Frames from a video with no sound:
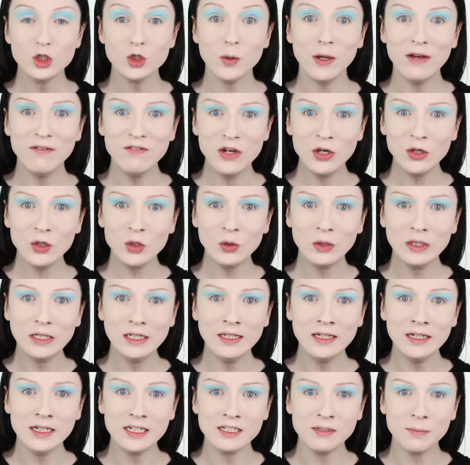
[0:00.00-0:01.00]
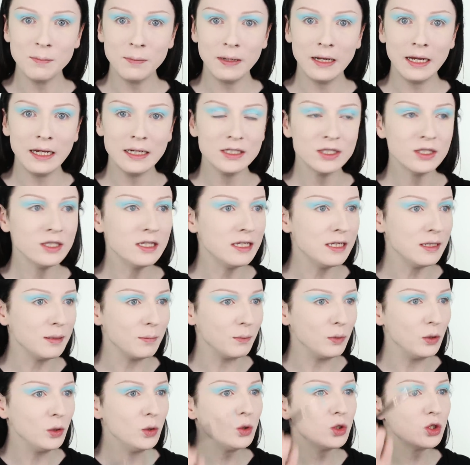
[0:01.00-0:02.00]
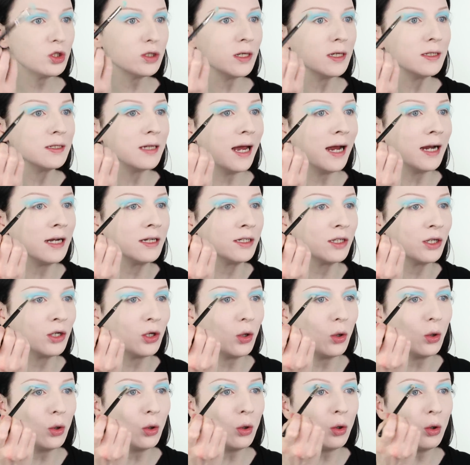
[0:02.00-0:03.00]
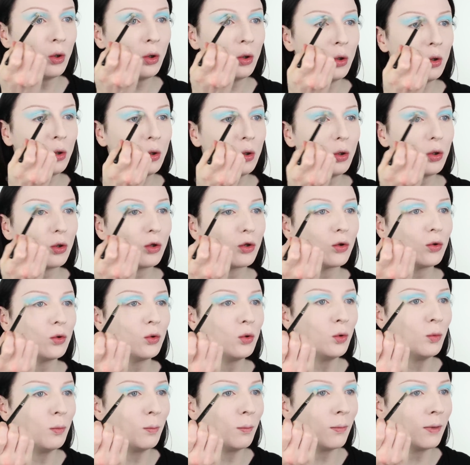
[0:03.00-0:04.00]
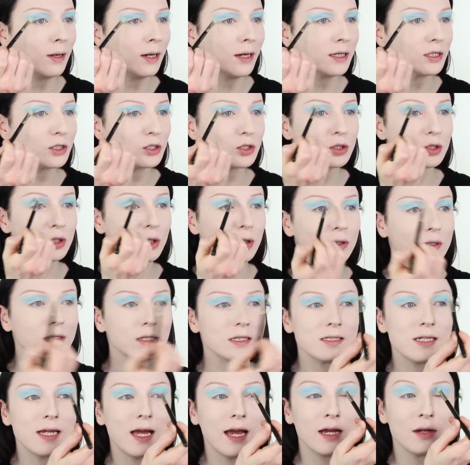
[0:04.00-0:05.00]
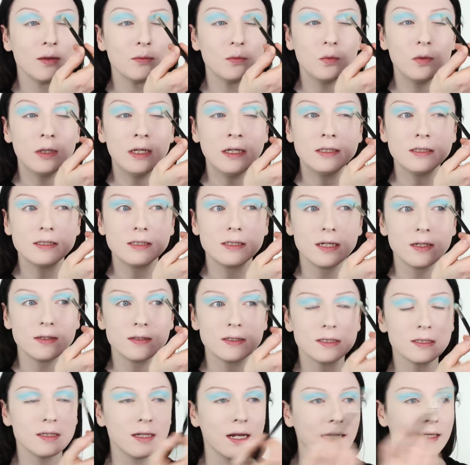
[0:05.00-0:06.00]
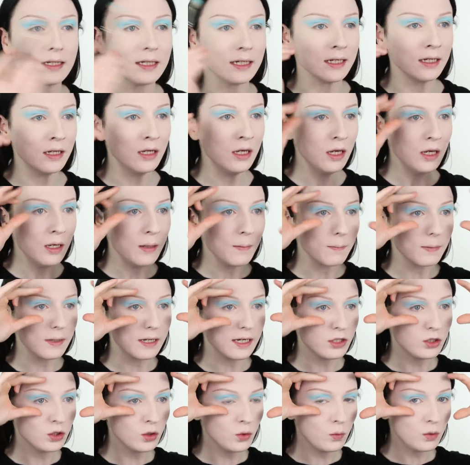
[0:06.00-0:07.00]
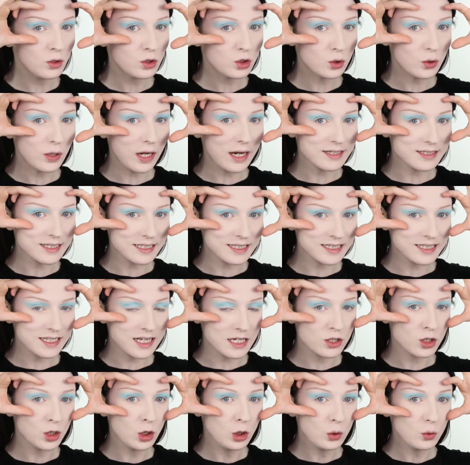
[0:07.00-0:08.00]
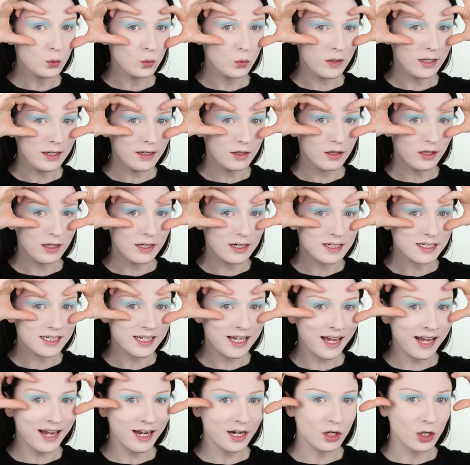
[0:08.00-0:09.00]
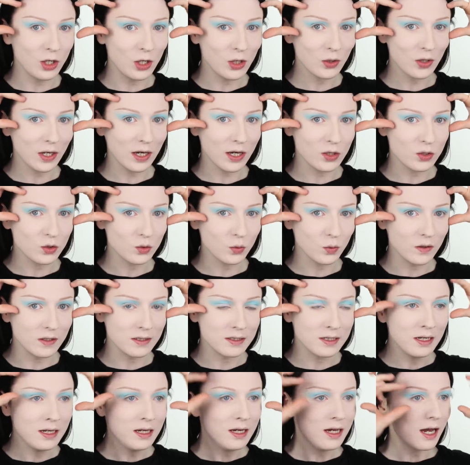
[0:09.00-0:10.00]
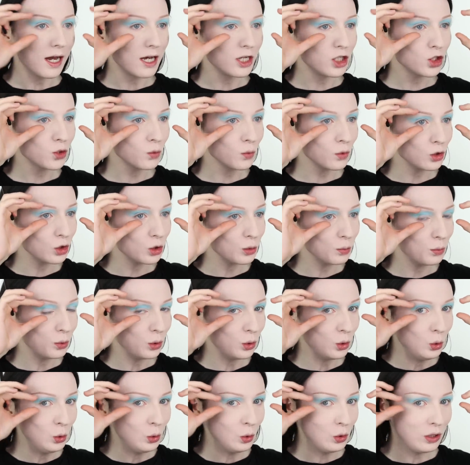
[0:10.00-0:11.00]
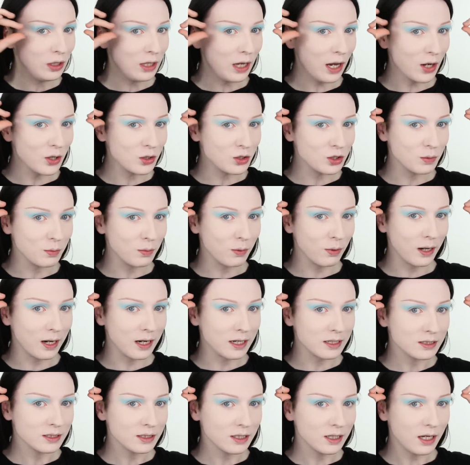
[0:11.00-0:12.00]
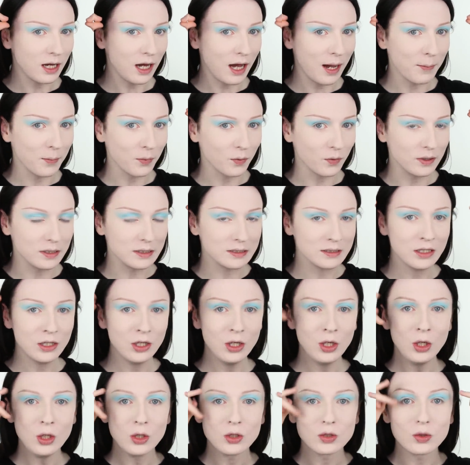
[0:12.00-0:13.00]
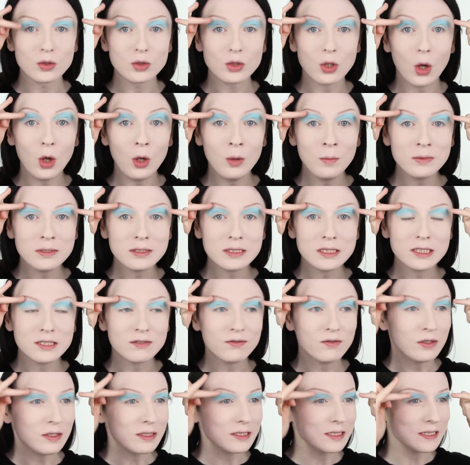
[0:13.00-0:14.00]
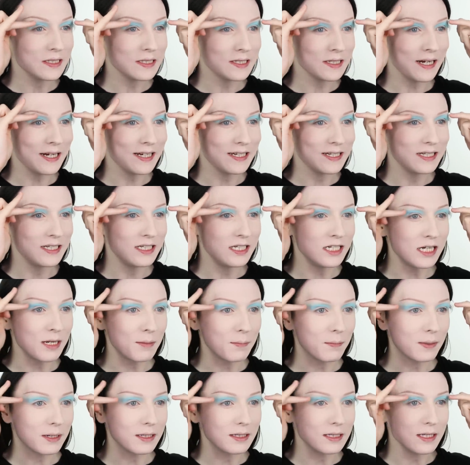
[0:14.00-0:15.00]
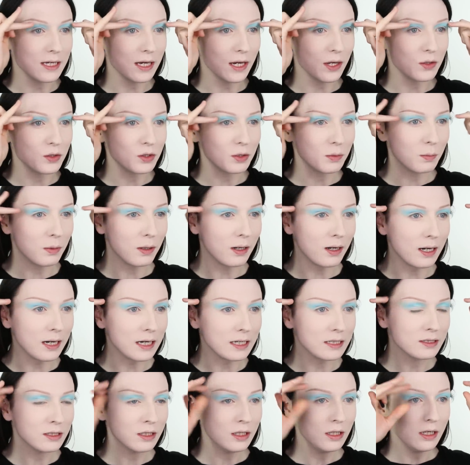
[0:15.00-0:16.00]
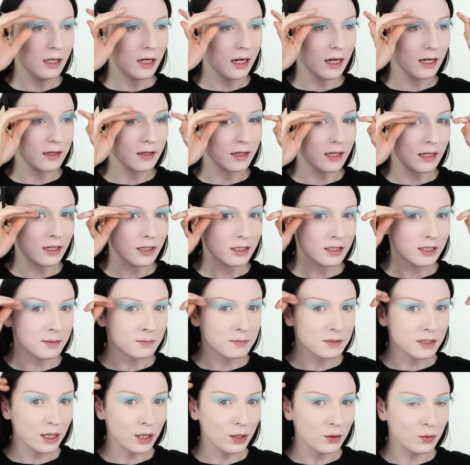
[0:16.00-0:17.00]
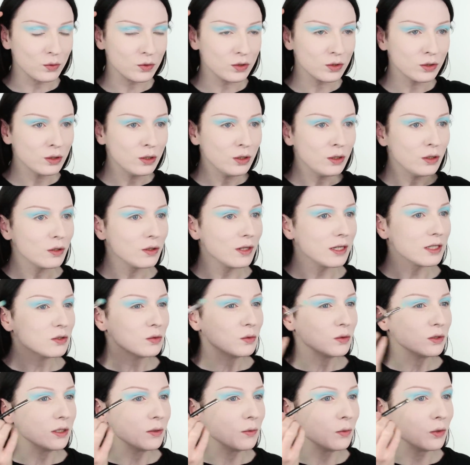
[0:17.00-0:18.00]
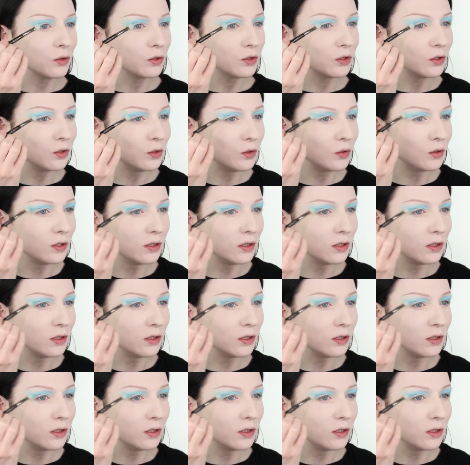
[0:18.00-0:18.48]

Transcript: So I've now gone in and applied the blue shade Anya all through my socket and winged it out slightly. But I don't want to, as I said, wing the entire look outward. I just want to pull the outer part upwards. So it's almost as if there's a slight dip at the outer part and then it comes out. That's what I want to do